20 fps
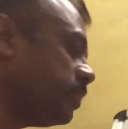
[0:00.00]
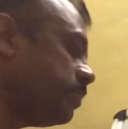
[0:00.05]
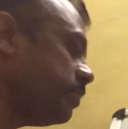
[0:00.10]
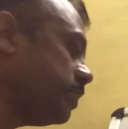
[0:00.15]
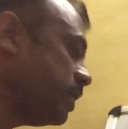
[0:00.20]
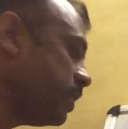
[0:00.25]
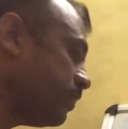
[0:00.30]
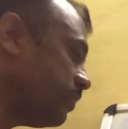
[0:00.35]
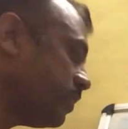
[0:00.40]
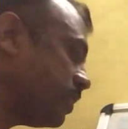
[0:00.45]
be
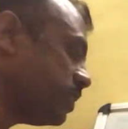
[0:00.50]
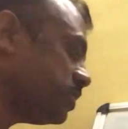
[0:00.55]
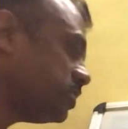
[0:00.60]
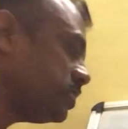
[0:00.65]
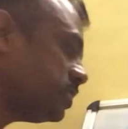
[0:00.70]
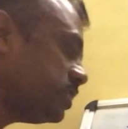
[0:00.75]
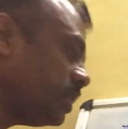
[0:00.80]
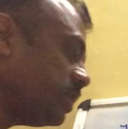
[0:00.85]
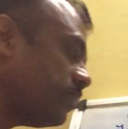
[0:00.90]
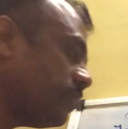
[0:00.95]

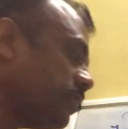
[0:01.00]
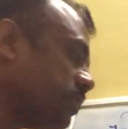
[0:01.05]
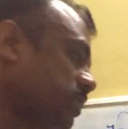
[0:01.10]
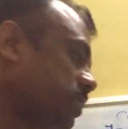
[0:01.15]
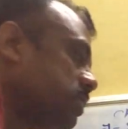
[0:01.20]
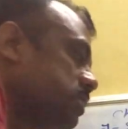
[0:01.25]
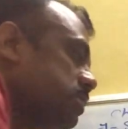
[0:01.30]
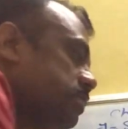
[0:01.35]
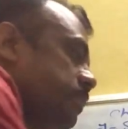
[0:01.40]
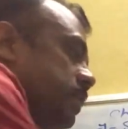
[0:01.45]
differentiate with
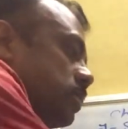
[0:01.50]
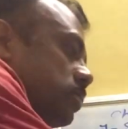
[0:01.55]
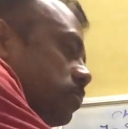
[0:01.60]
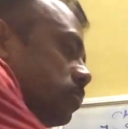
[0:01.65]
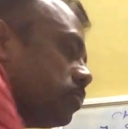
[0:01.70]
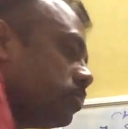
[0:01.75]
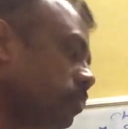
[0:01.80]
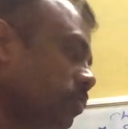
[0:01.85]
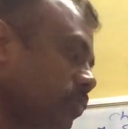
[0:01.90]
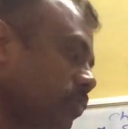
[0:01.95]
respect
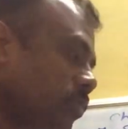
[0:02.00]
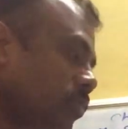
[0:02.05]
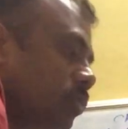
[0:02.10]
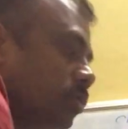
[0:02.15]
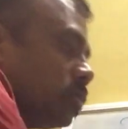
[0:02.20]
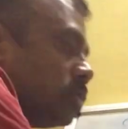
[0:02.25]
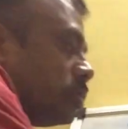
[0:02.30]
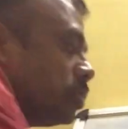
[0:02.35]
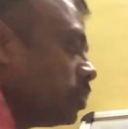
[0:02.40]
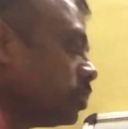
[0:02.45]
to
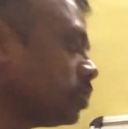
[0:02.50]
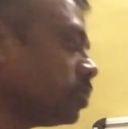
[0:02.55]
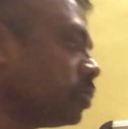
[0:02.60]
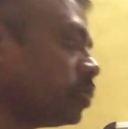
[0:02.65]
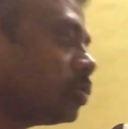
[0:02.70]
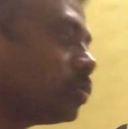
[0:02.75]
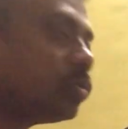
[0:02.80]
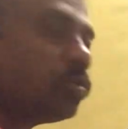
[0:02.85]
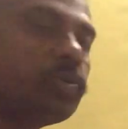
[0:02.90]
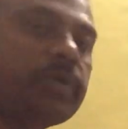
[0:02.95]

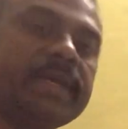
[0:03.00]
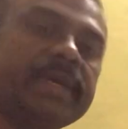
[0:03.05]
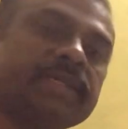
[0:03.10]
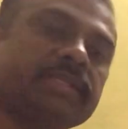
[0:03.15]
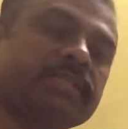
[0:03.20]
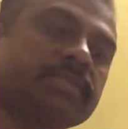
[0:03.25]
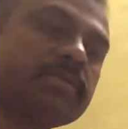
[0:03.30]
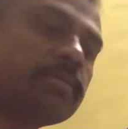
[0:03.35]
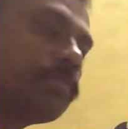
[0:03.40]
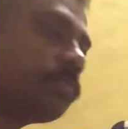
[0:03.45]
root
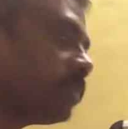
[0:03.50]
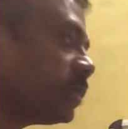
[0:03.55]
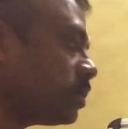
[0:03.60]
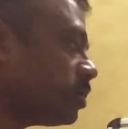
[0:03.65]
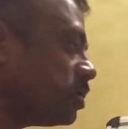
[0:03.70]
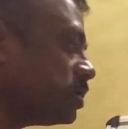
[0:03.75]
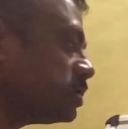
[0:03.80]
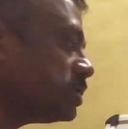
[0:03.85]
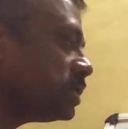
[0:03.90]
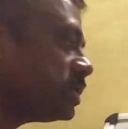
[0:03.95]
x,
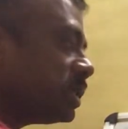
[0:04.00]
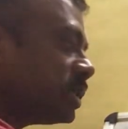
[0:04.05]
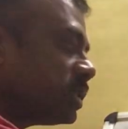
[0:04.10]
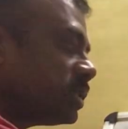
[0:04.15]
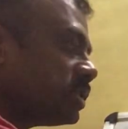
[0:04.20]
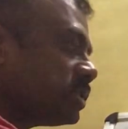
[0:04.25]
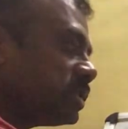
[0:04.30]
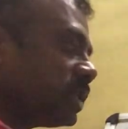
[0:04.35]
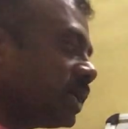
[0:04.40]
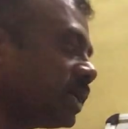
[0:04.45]
because here
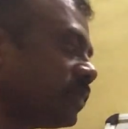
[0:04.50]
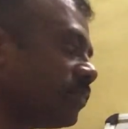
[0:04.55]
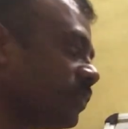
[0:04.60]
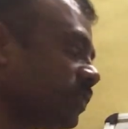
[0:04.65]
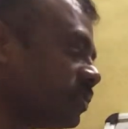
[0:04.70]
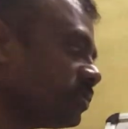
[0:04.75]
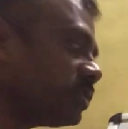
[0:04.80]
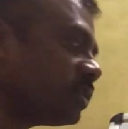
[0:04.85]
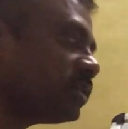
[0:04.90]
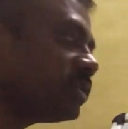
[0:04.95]
the sine
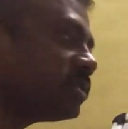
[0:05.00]
function